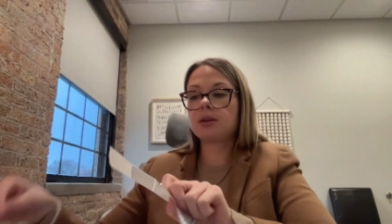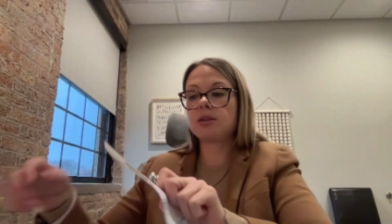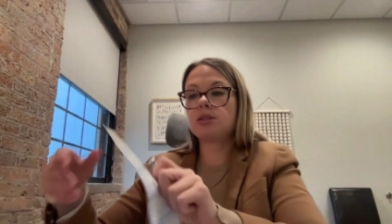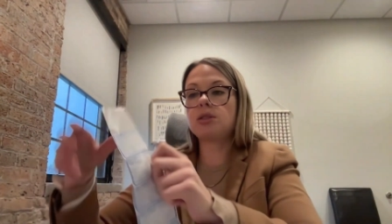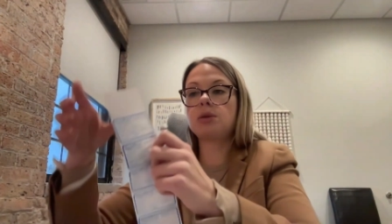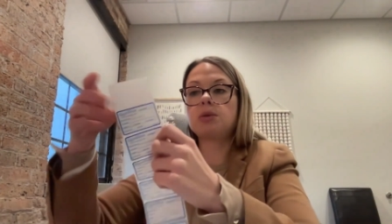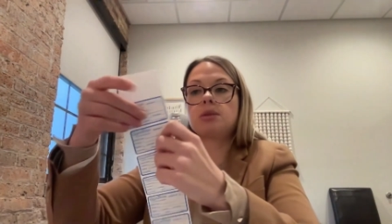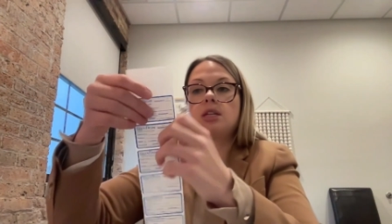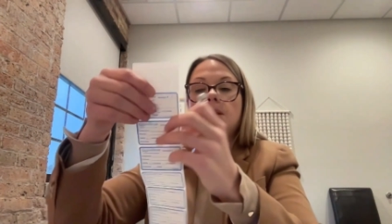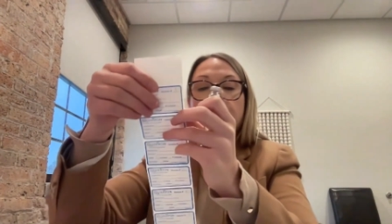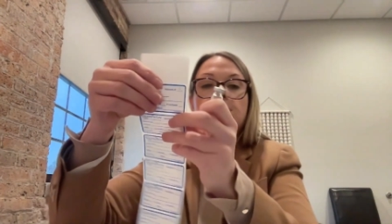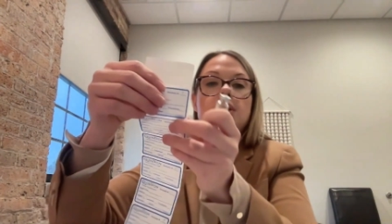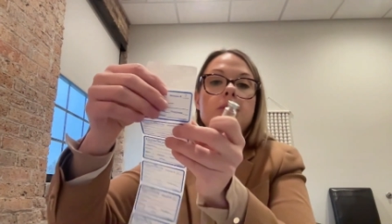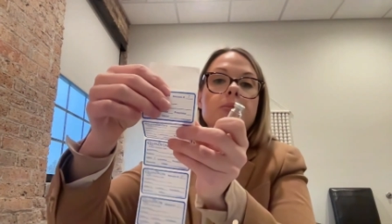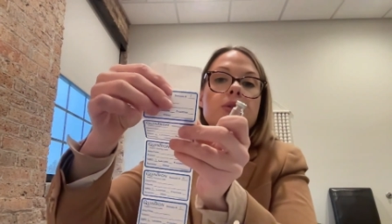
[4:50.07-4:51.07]
So
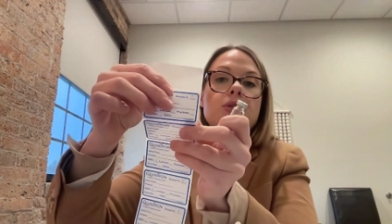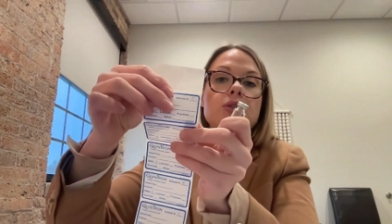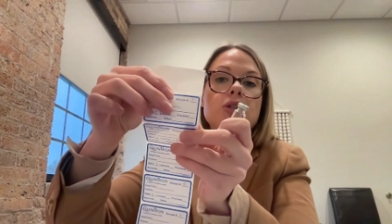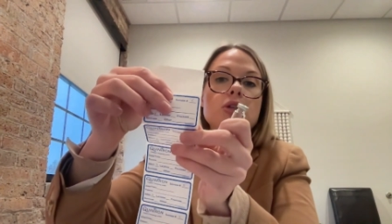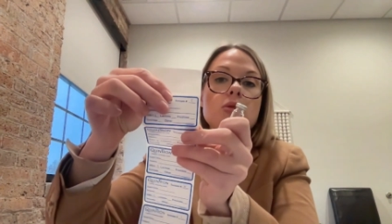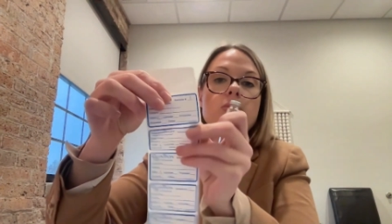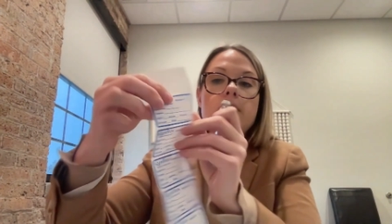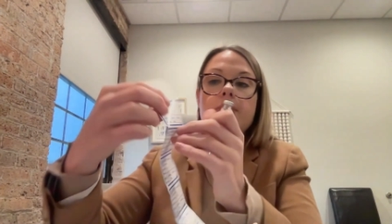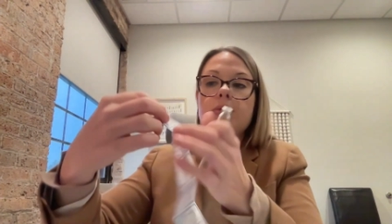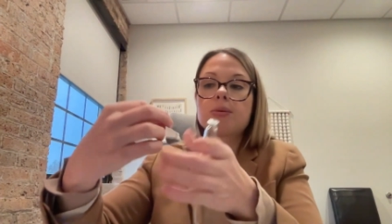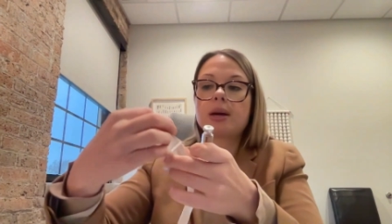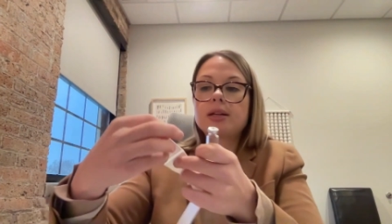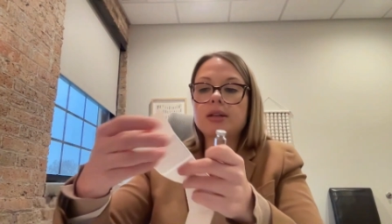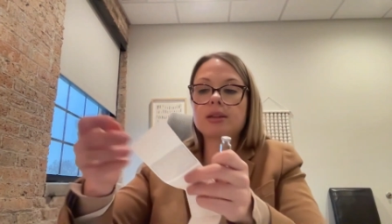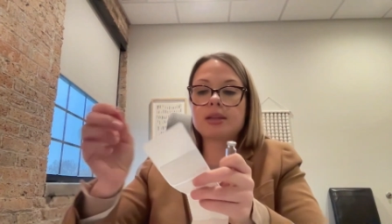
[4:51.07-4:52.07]
sample number 2, we would
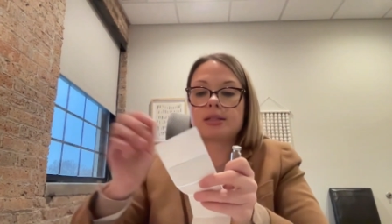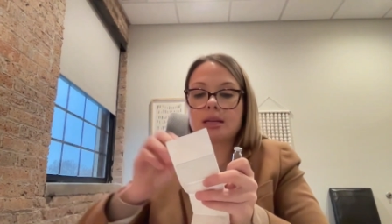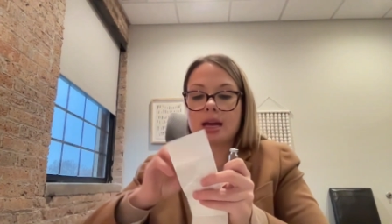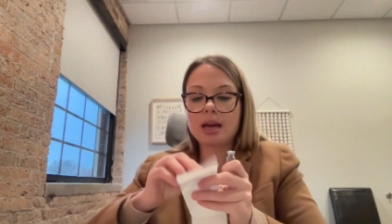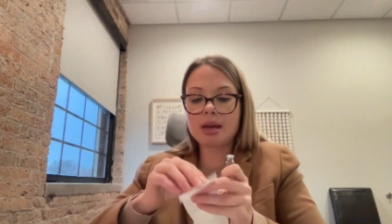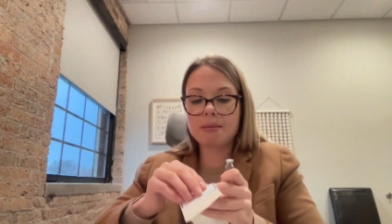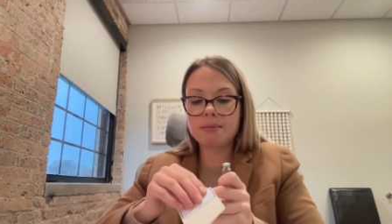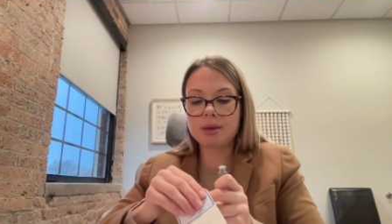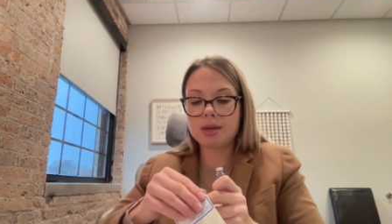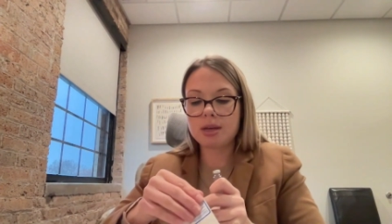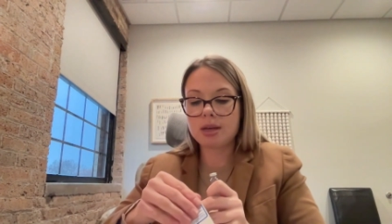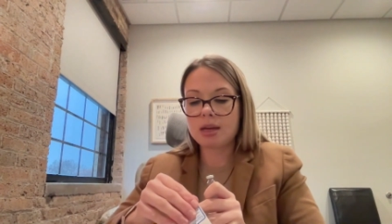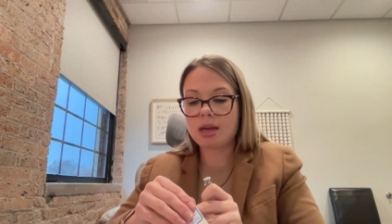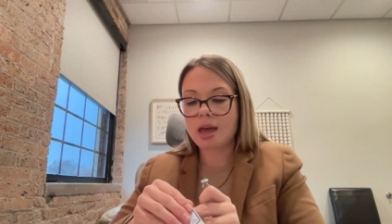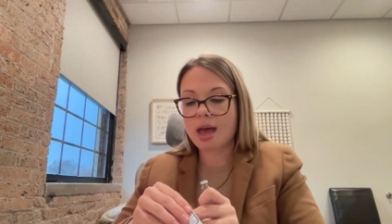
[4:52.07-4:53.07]
write down the time,
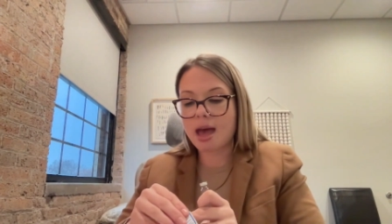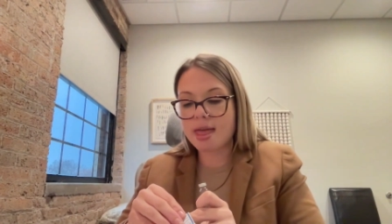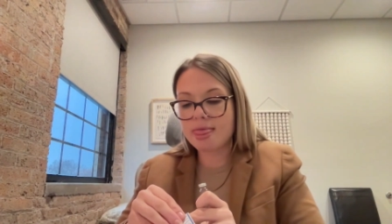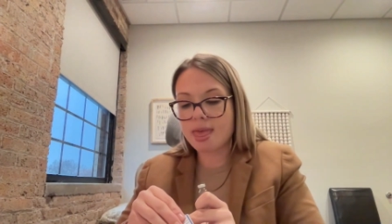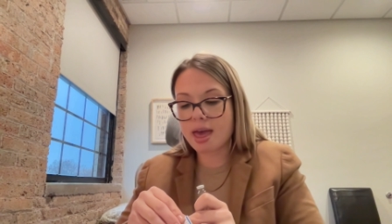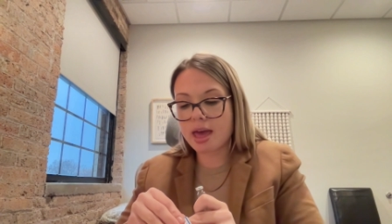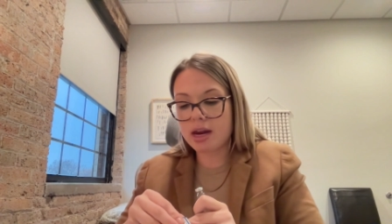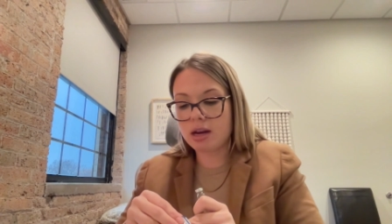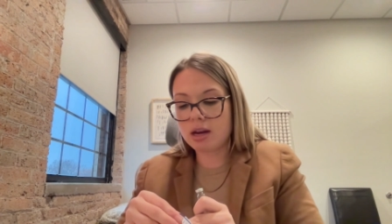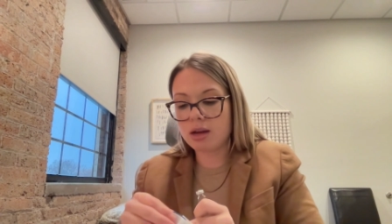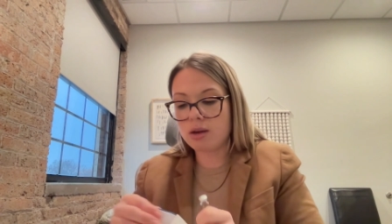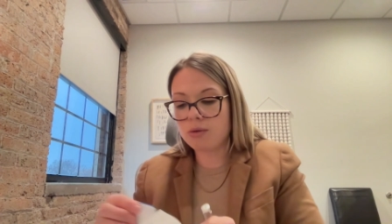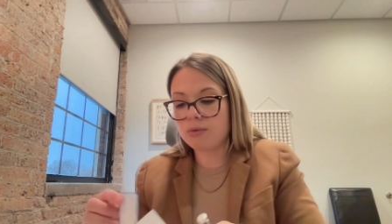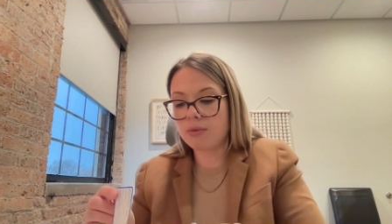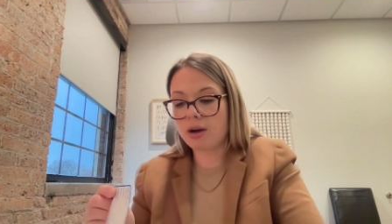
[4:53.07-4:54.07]
and then
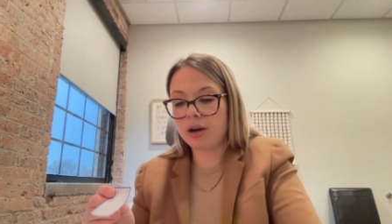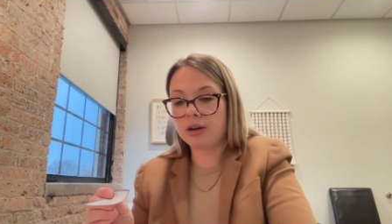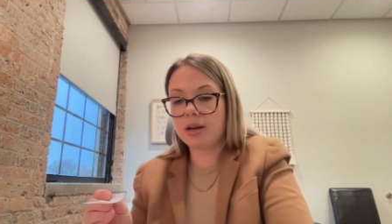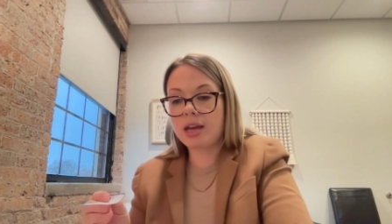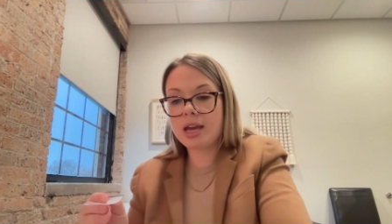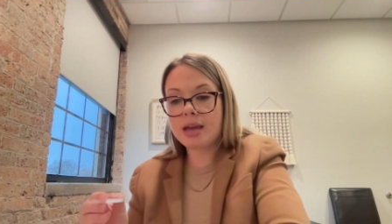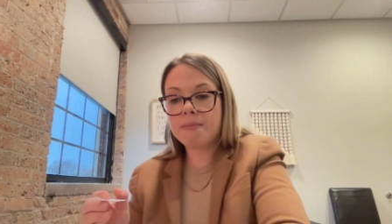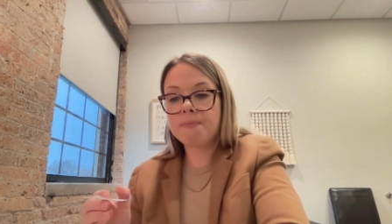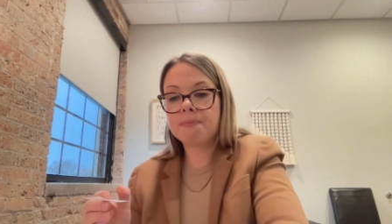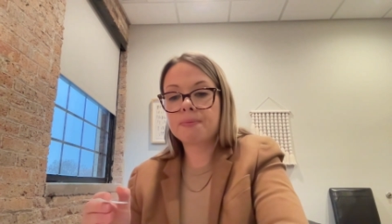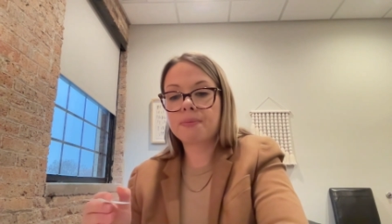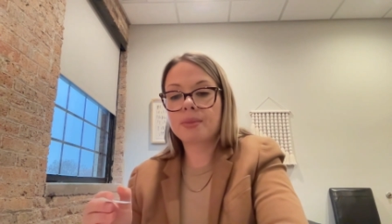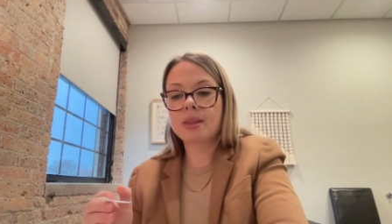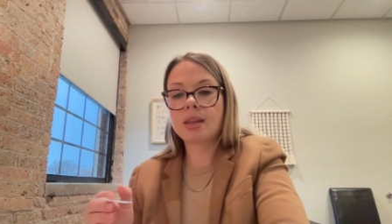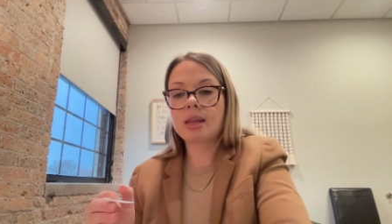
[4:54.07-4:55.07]
our name,
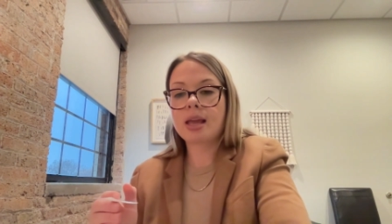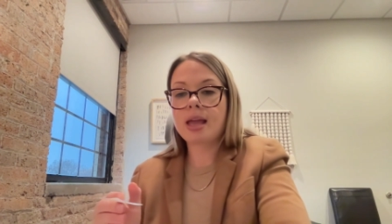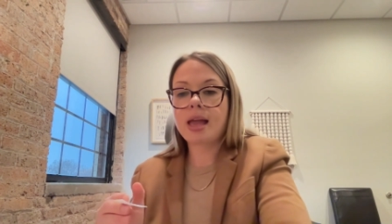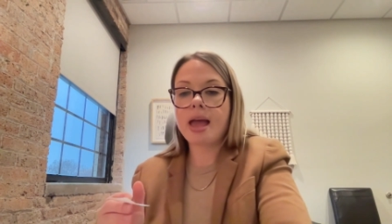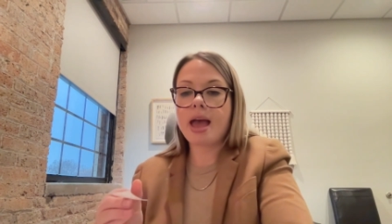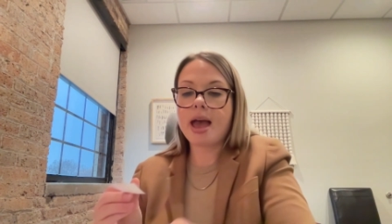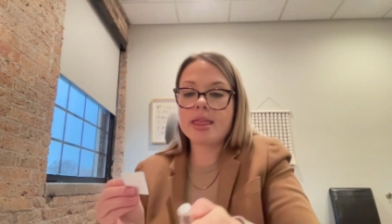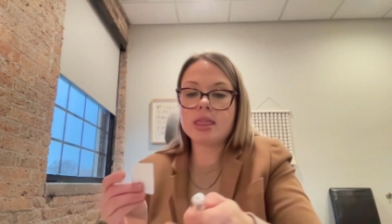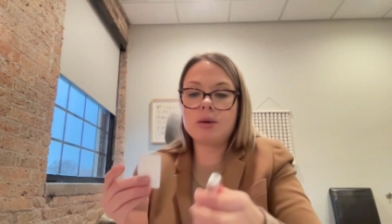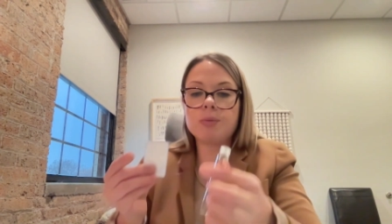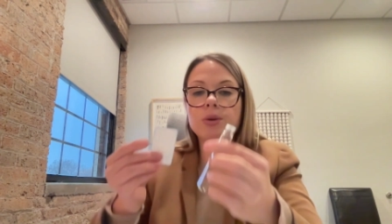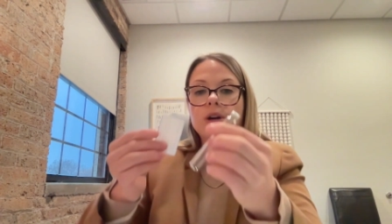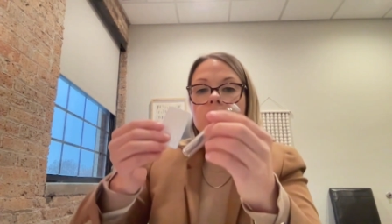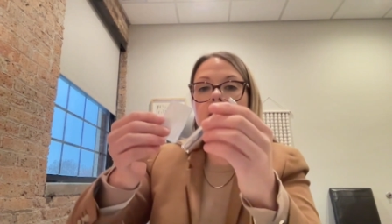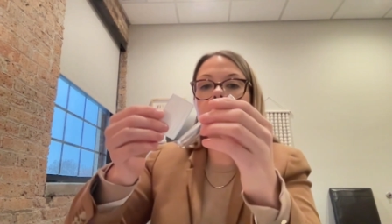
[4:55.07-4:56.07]
and then
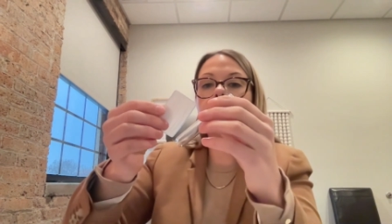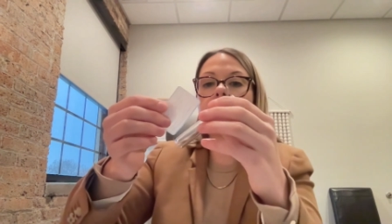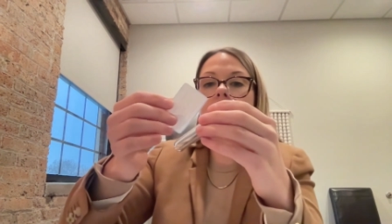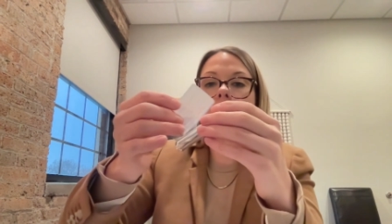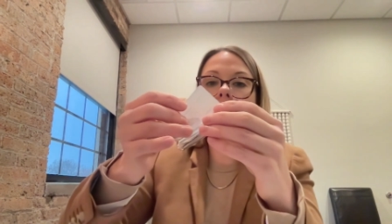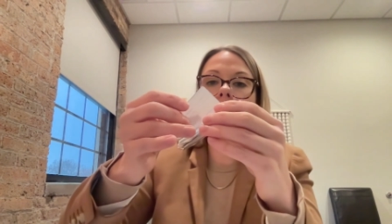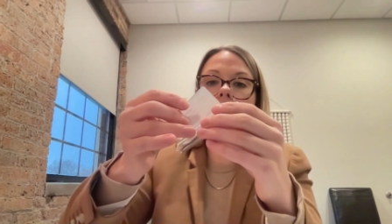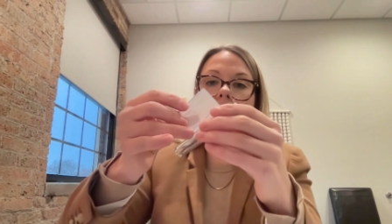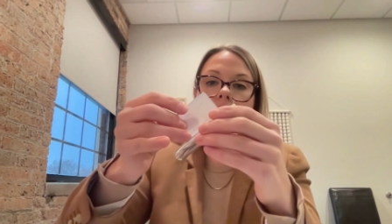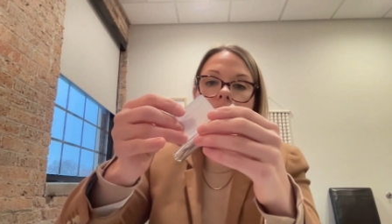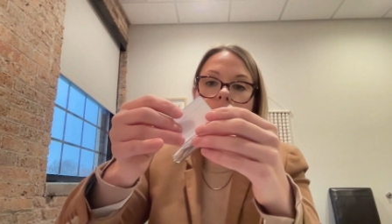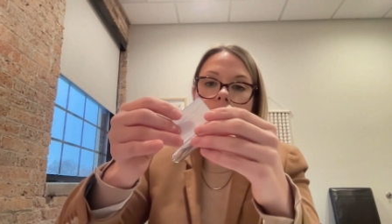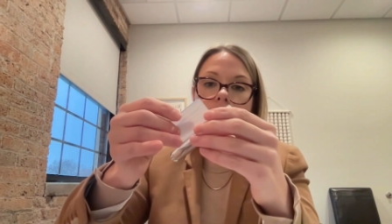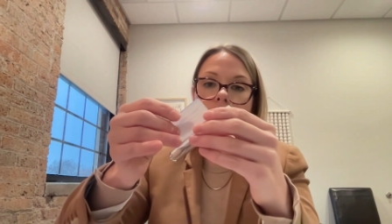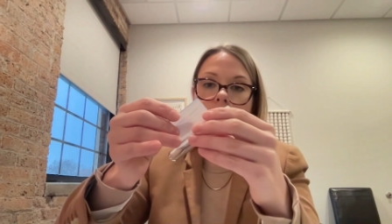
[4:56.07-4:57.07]
we're going to place that
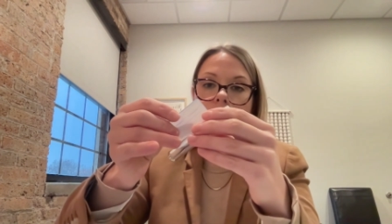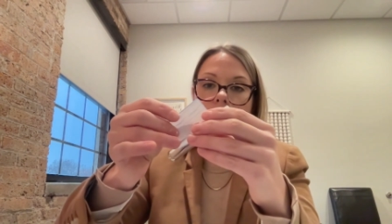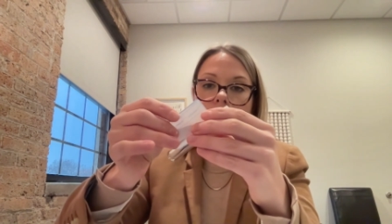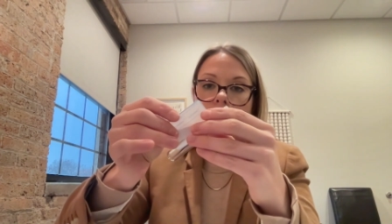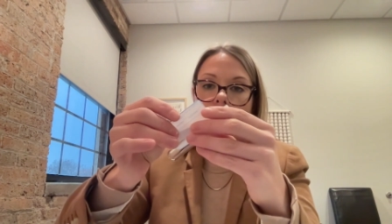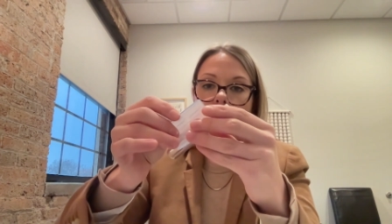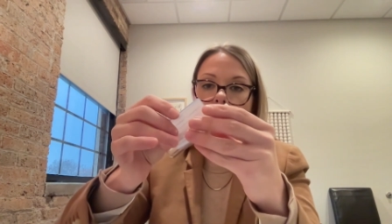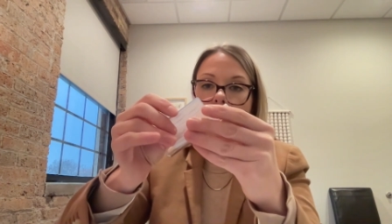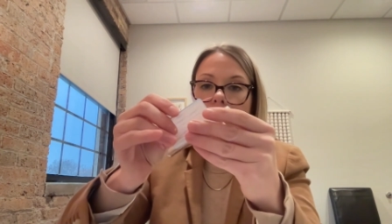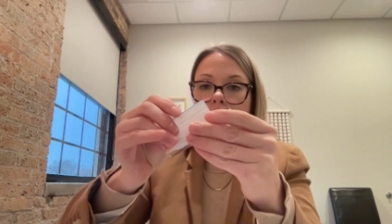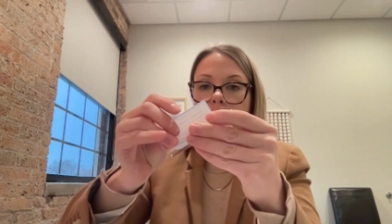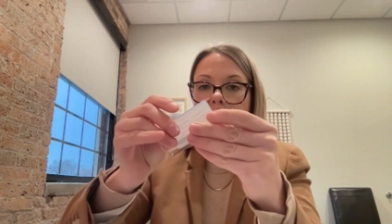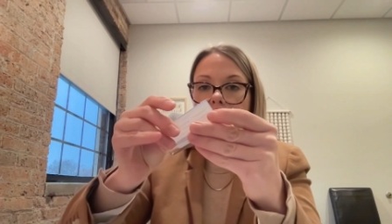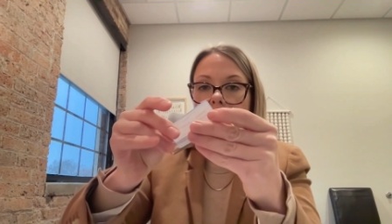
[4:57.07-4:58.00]
onto the second tube.